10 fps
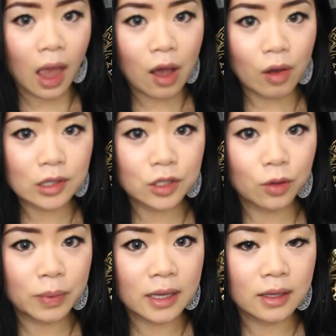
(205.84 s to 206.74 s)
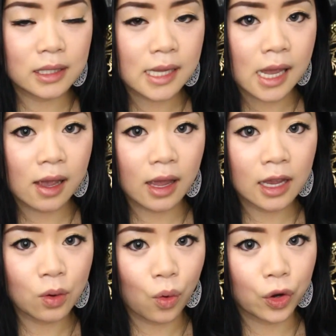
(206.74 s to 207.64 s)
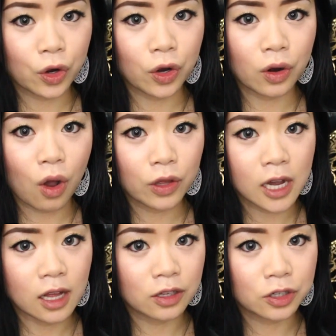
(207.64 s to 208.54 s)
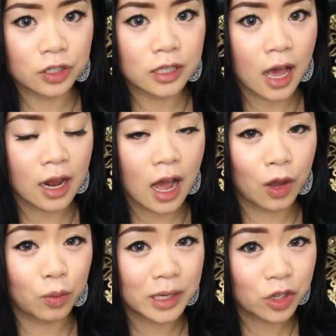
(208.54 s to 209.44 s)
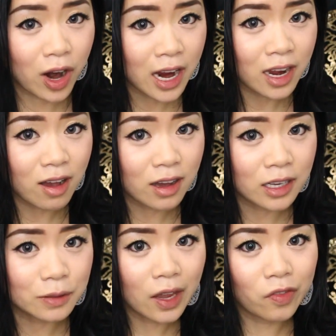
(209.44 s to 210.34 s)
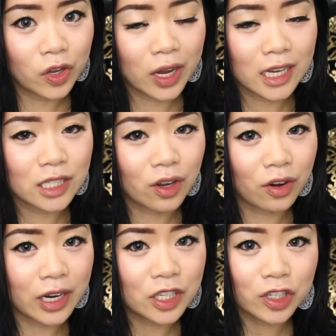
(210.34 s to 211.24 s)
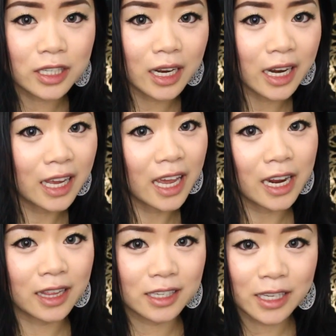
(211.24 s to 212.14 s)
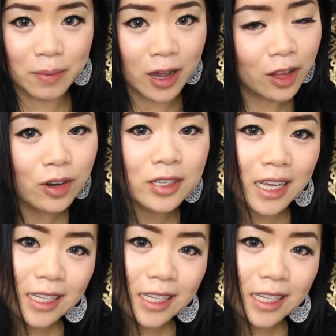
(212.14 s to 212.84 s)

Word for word: I'll also be listing in order all the colors that I will be trying on if you guys are interested in getting the same colors